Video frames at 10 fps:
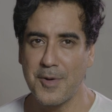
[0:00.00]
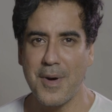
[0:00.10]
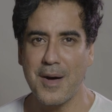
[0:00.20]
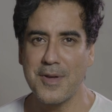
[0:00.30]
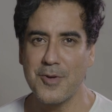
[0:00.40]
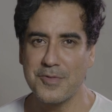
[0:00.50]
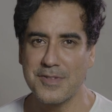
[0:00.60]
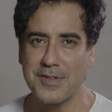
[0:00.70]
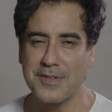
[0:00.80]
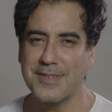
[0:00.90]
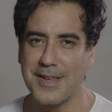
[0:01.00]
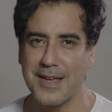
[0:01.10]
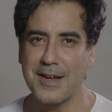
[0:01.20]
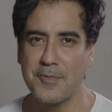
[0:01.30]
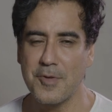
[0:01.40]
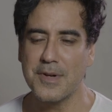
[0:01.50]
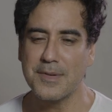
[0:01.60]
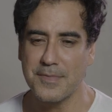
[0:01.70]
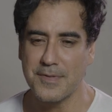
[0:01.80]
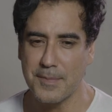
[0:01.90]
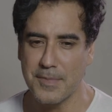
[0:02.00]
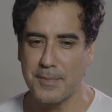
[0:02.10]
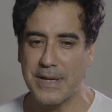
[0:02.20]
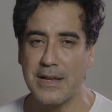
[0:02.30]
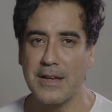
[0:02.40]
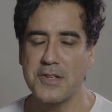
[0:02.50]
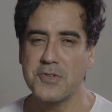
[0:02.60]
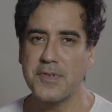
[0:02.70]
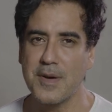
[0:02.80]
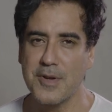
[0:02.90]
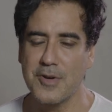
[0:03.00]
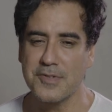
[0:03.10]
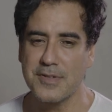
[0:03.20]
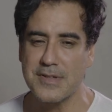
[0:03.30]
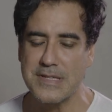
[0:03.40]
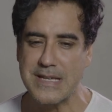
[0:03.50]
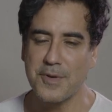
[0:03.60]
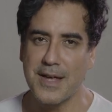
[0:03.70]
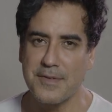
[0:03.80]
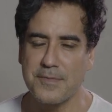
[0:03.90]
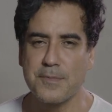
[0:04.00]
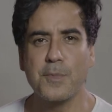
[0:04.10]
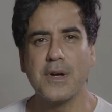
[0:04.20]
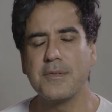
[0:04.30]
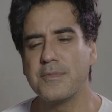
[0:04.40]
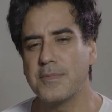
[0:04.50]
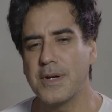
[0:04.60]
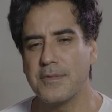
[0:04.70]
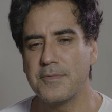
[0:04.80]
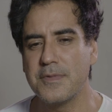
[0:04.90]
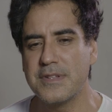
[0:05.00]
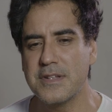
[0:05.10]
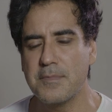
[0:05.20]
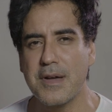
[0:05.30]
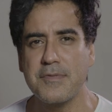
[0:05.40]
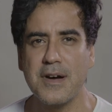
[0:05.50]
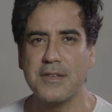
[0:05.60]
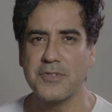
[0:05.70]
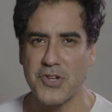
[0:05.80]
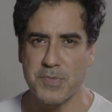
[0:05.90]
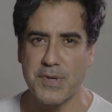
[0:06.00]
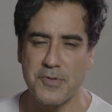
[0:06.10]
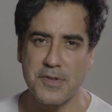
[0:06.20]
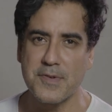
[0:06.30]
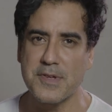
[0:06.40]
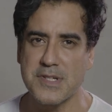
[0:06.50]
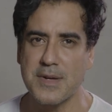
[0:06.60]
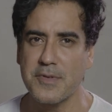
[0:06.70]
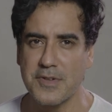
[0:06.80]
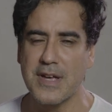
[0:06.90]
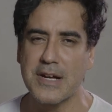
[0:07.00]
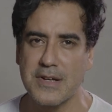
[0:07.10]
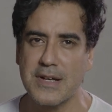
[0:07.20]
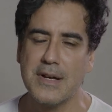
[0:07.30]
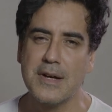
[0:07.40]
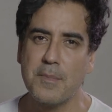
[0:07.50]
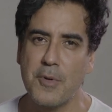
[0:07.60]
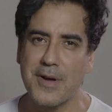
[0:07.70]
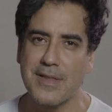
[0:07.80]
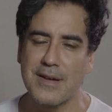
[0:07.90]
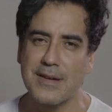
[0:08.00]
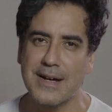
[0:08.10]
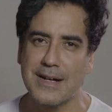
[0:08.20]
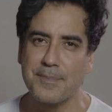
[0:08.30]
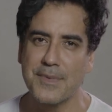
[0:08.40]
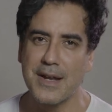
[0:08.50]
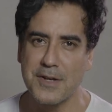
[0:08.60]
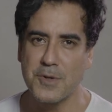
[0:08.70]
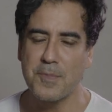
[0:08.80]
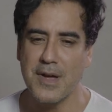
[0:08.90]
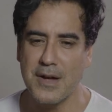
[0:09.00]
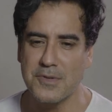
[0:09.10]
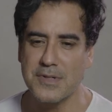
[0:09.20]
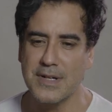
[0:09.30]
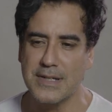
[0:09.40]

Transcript: army officers. I come from a complete lineage of army officers. When I visited my father's regiment for the first time, I was a young boy then, and he took me out,